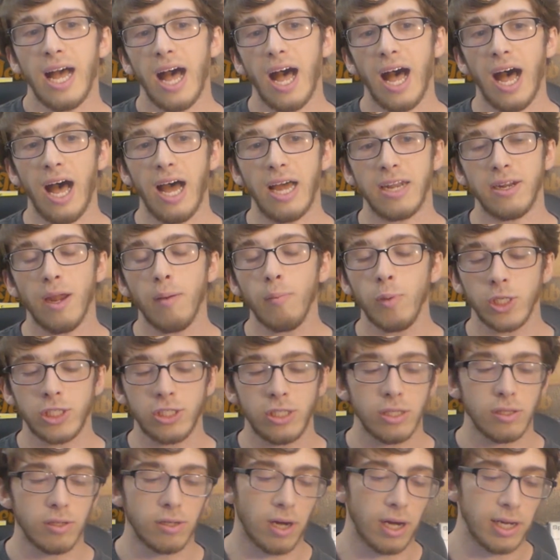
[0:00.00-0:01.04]
Number
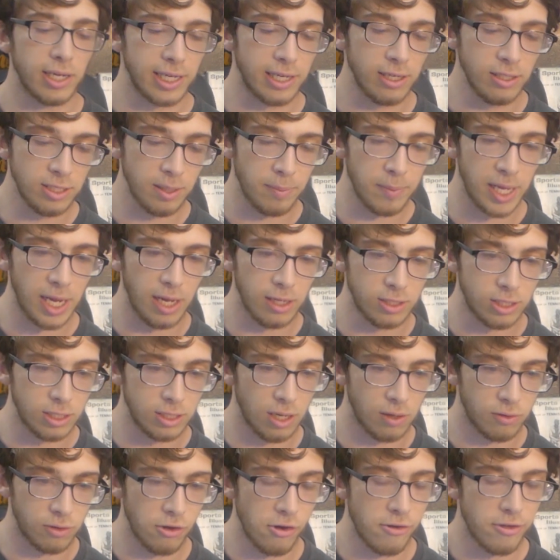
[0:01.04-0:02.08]
2, here's something else you
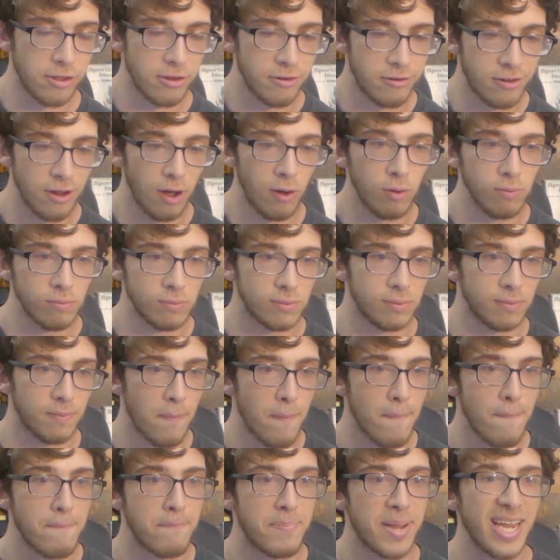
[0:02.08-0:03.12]
don't do. You don't
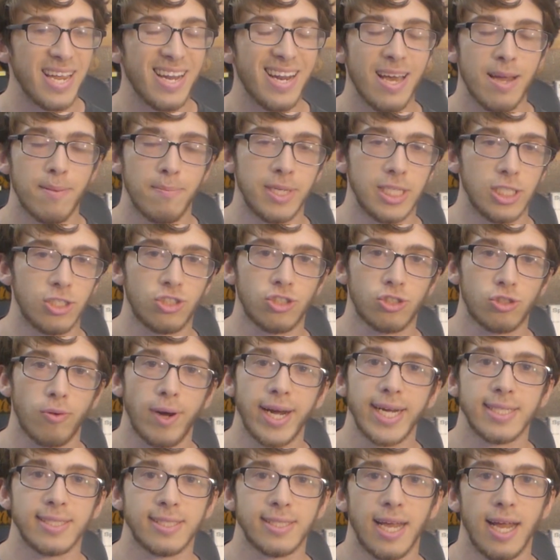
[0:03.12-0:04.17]
beat him in
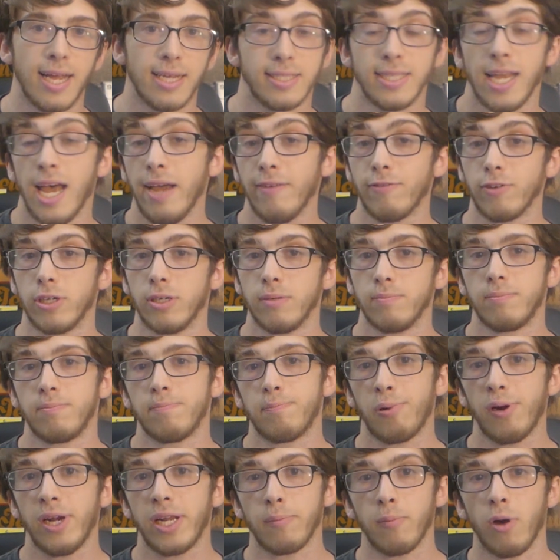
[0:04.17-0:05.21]
straight sets, ever,
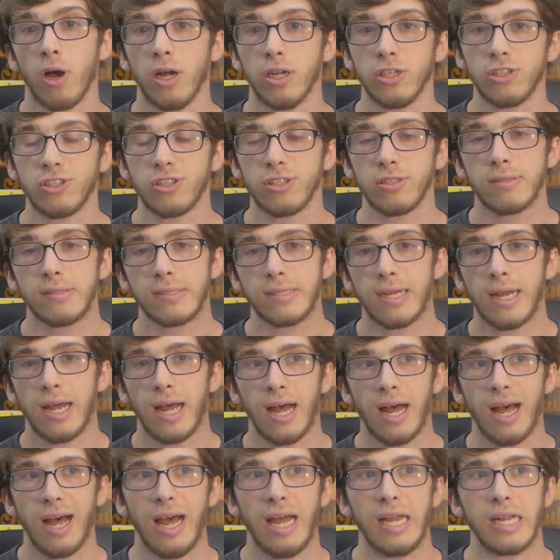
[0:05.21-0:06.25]
pretty much.
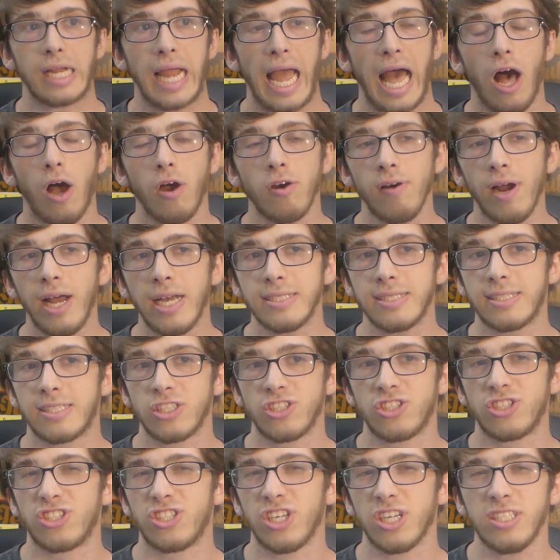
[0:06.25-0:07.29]
Alcaraz
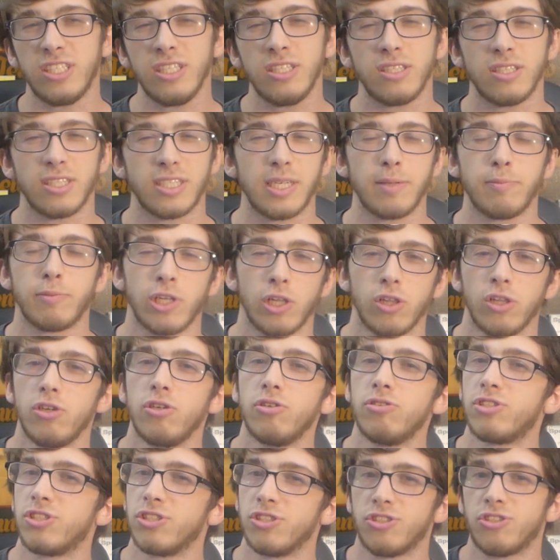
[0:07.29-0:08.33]
just doesn't seem to
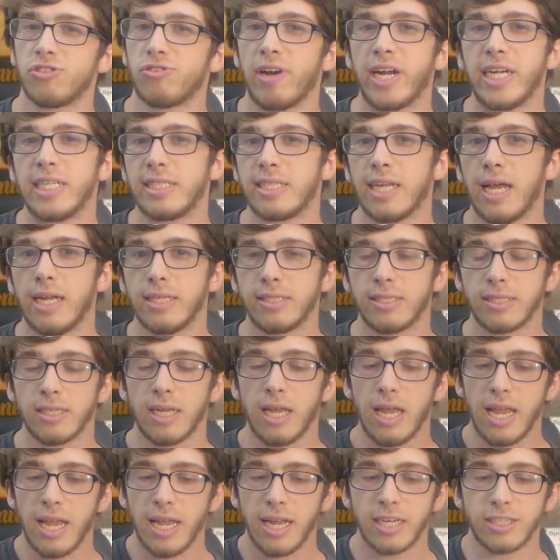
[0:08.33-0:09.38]
lose in straight sets.
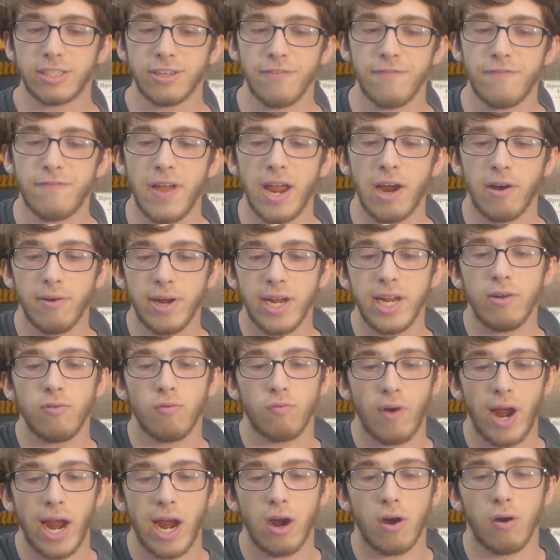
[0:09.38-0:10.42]
It's a very
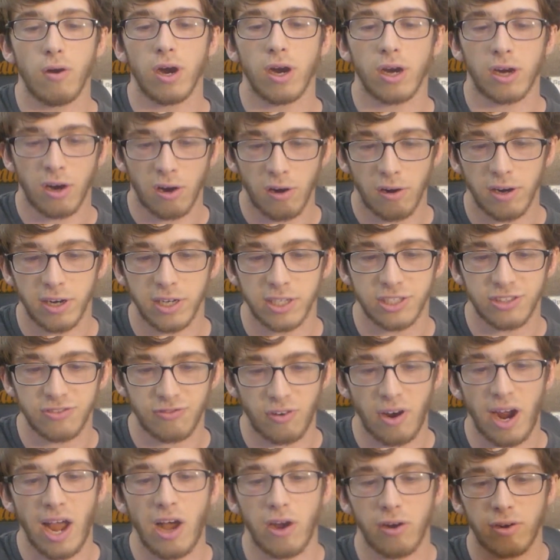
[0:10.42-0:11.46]
rare occurrence
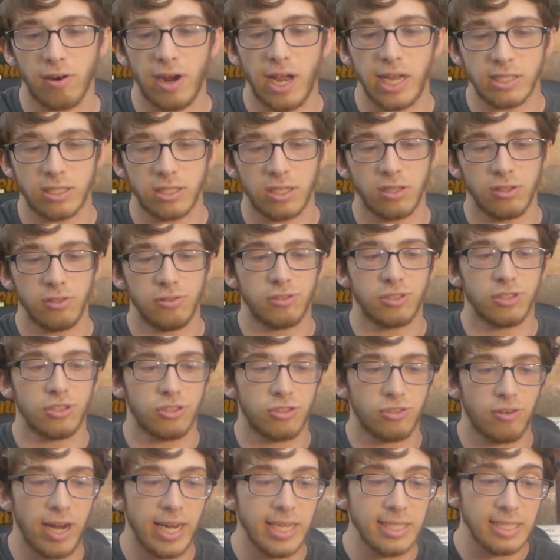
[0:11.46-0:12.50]
for Alcaraz to lose in
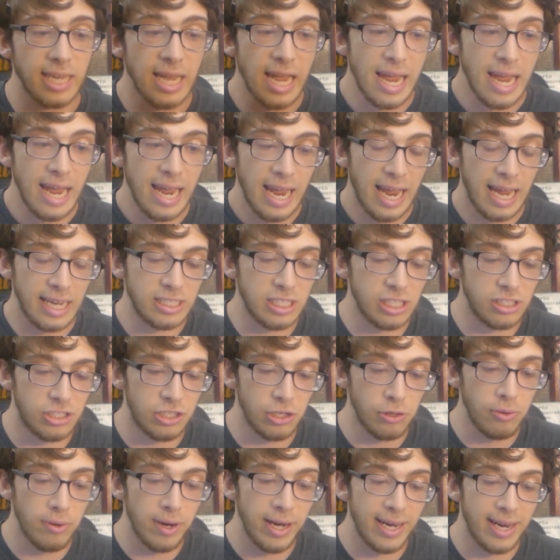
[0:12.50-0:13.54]
straights, and to
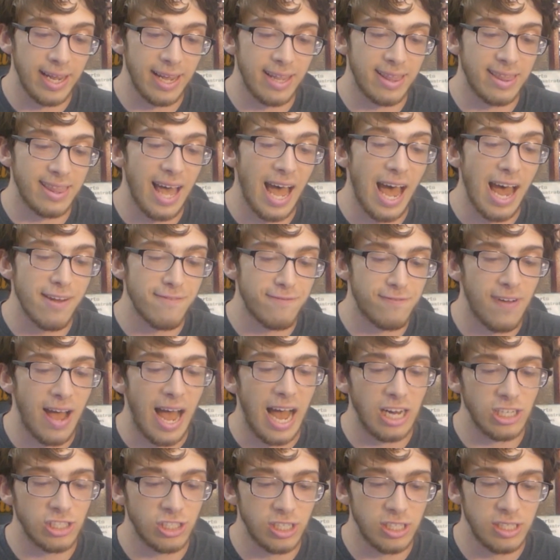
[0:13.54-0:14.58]
do it in that
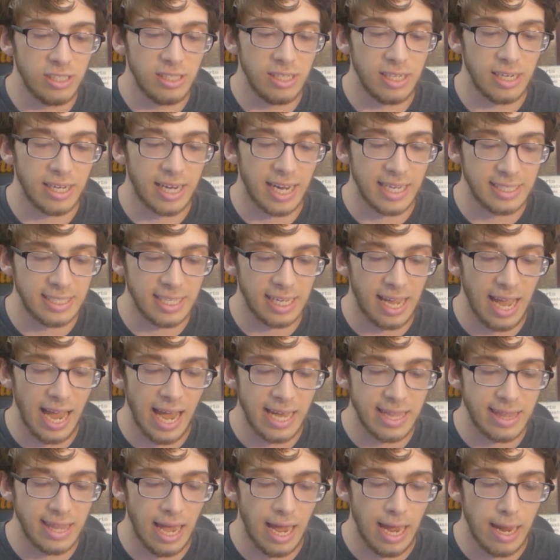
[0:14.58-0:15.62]
fashion against a
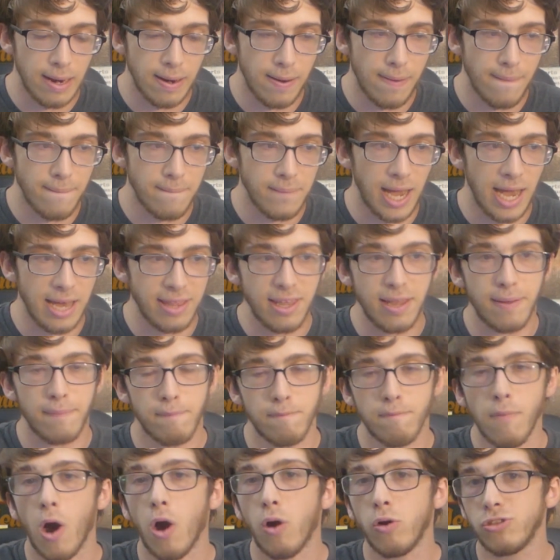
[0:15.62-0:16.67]
guy that I think
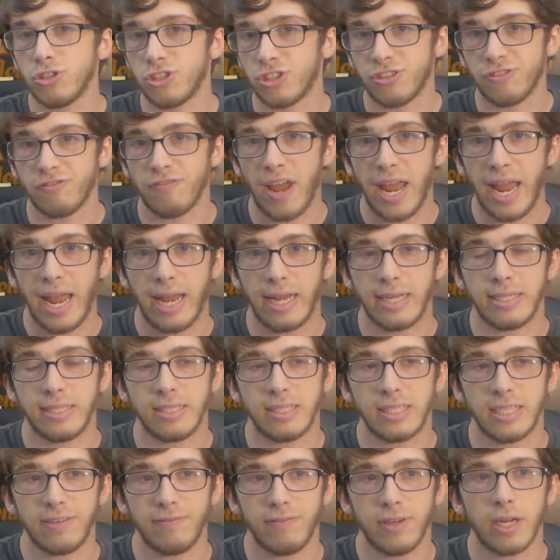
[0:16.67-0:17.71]
most
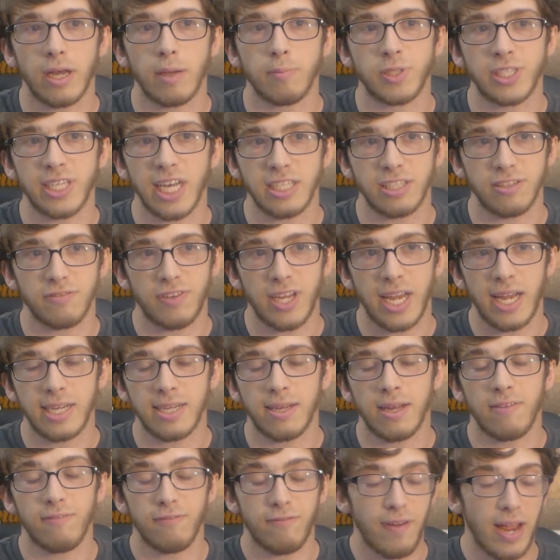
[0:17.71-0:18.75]
fans, even obsessive
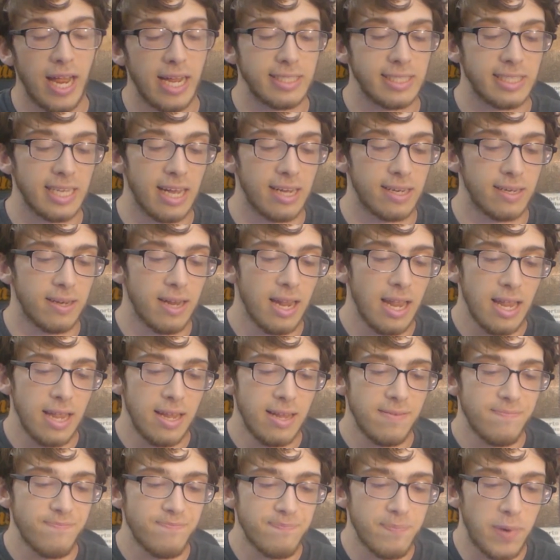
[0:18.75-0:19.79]
fans, had
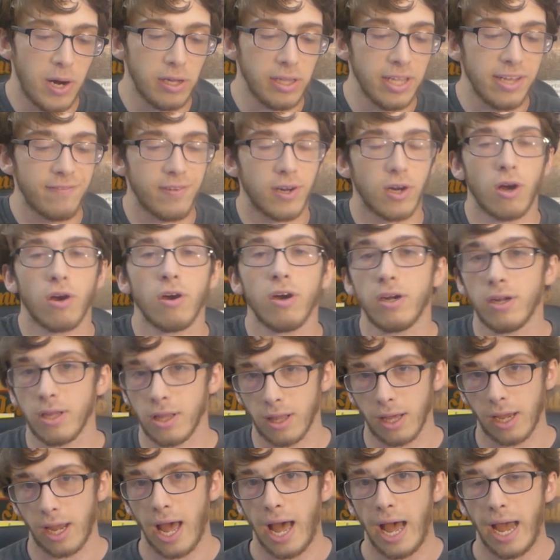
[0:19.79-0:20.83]
barely even heard
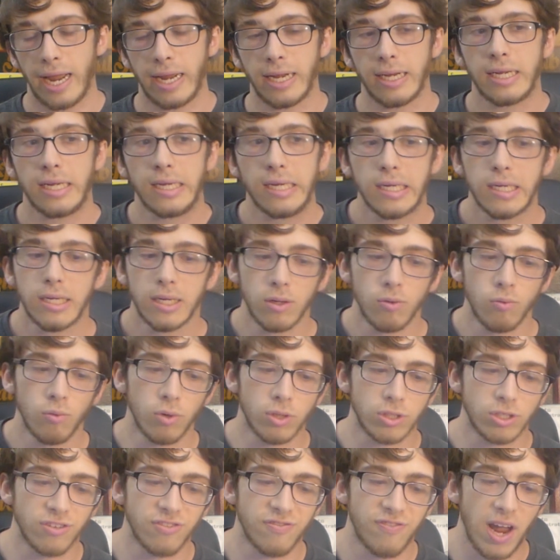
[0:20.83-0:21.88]
of the guy,
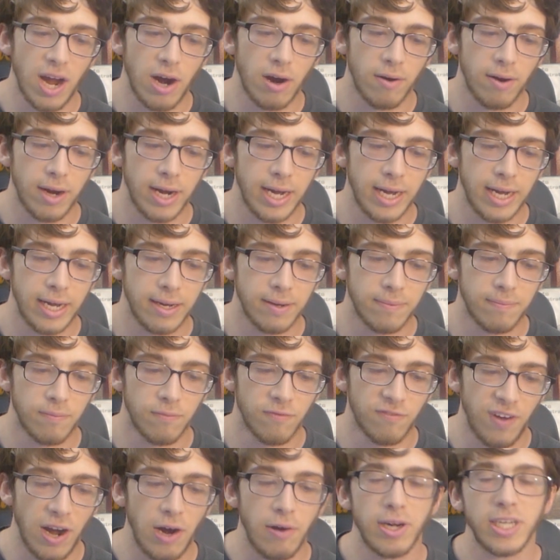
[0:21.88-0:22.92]
was a very,
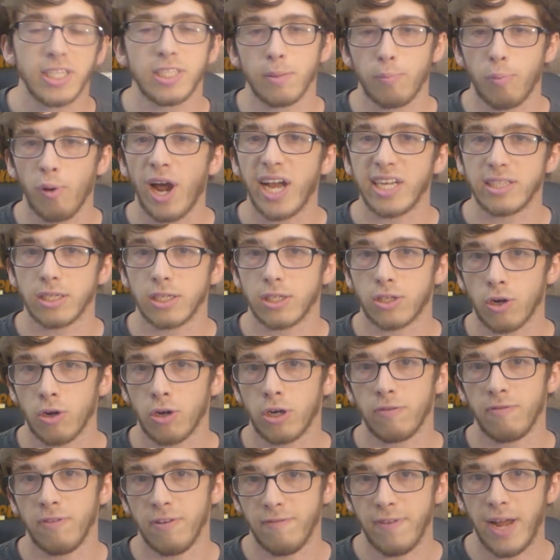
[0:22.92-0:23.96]
very surprising
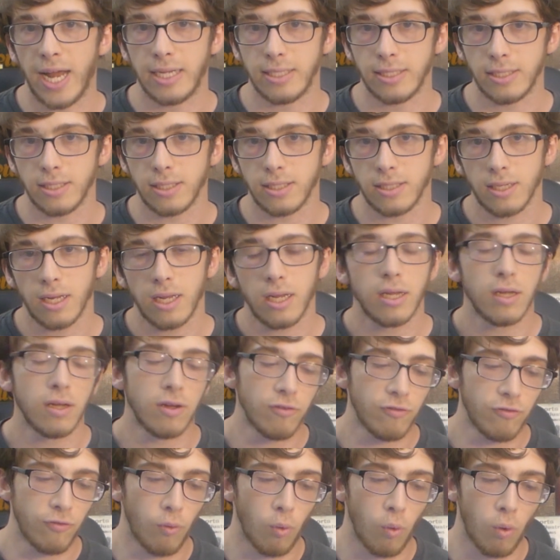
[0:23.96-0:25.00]
turn of events
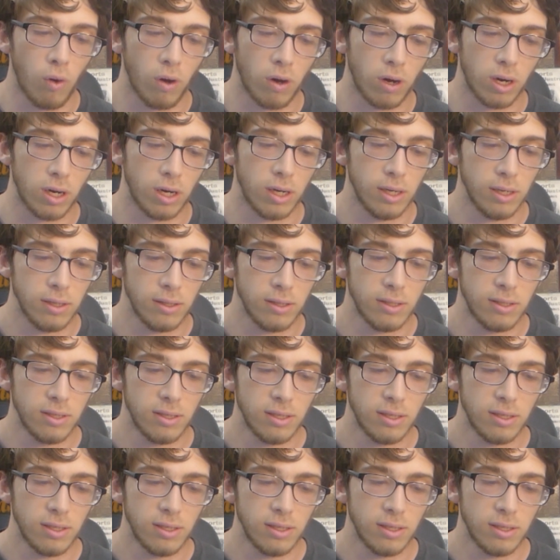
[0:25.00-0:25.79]
for